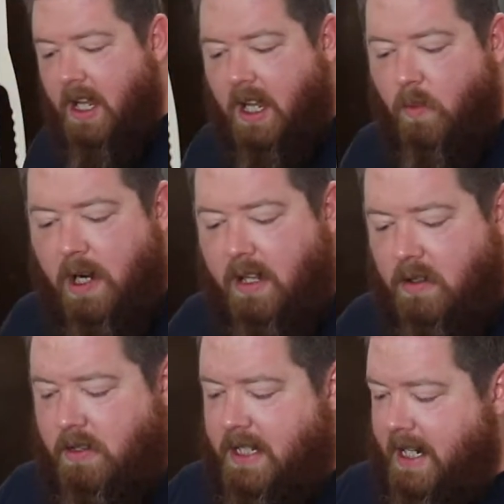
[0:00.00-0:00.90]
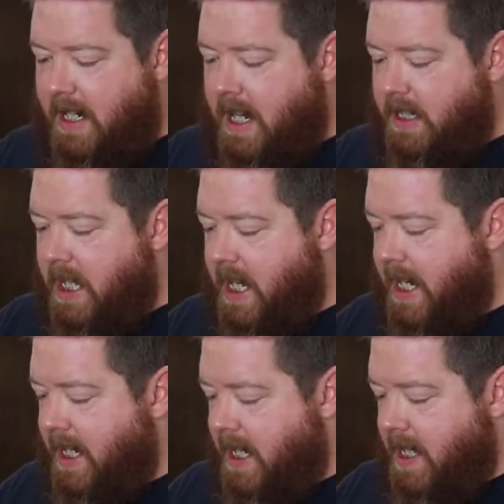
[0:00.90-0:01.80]
When I looked at it
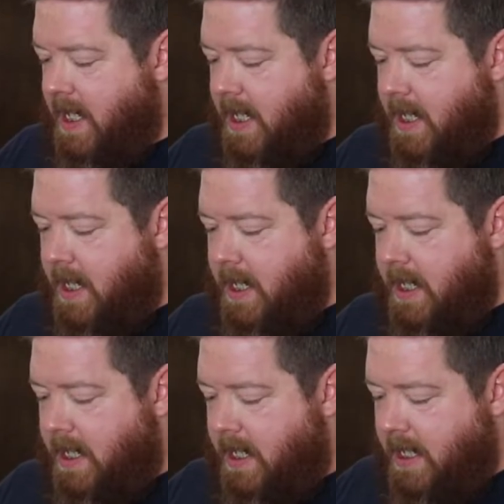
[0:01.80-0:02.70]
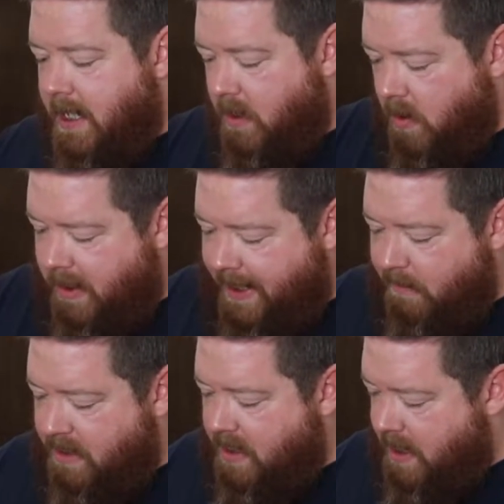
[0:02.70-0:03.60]
online, it looked like it
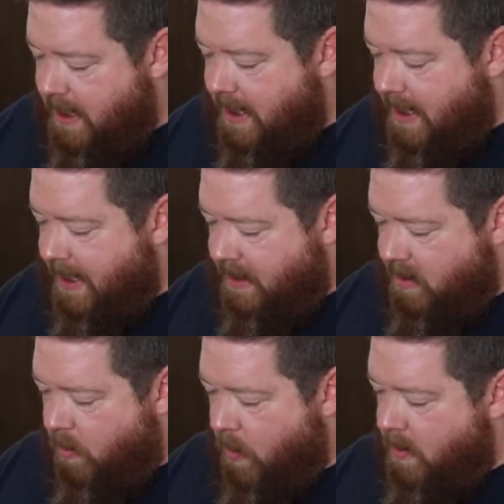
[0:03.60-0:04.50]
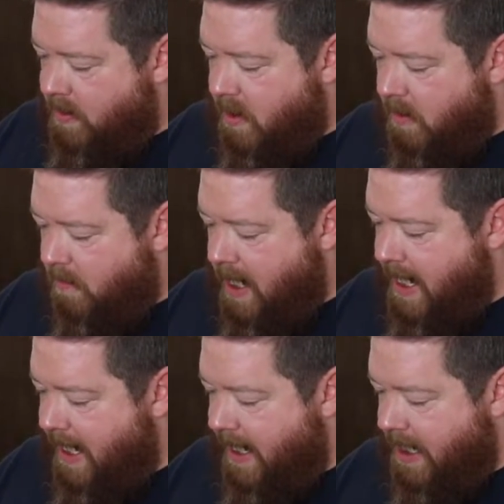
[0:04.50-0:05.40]
was cut into these quarters
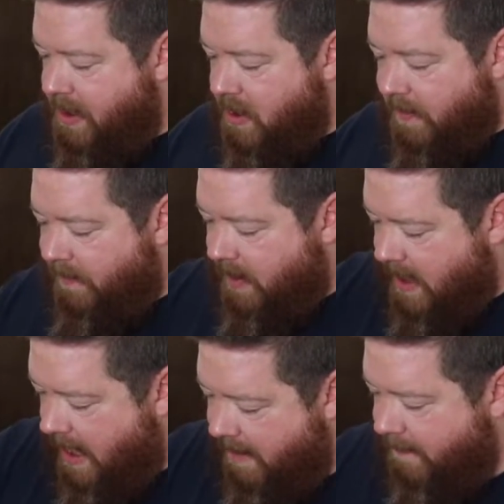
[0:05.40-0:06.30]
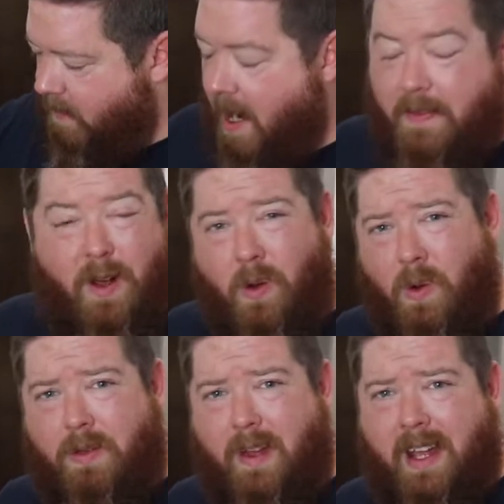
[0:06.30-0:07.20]
already and just kind of fried the
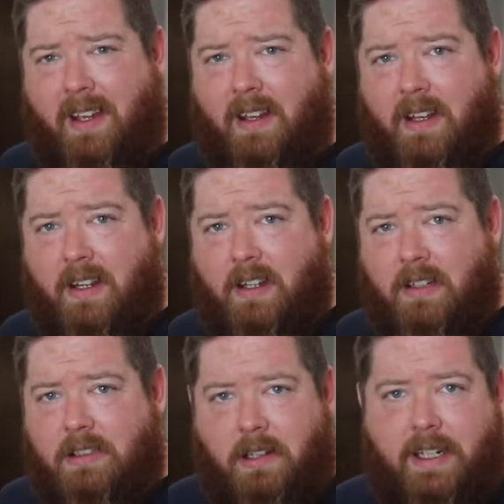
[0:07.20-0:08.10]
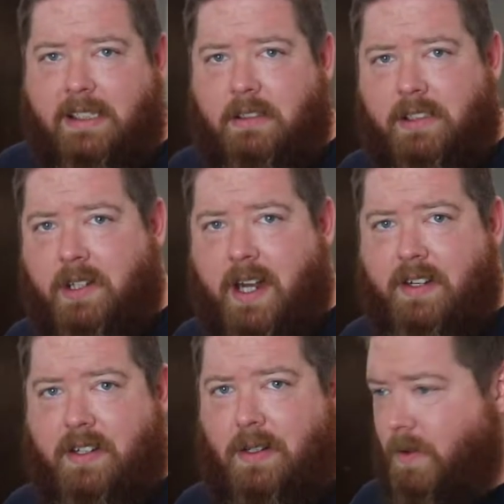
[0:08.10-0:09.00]
whole thing. So that's what I'm gonna try
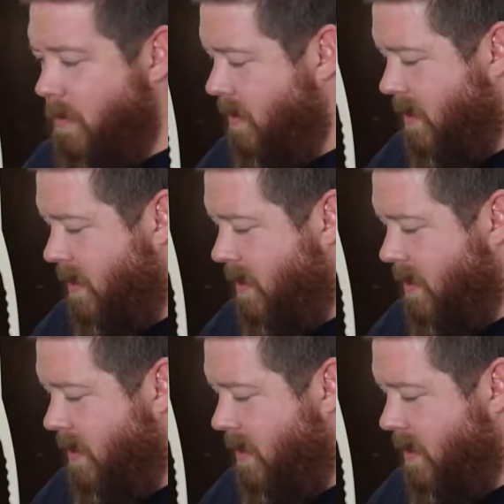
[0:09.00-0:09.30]
and do.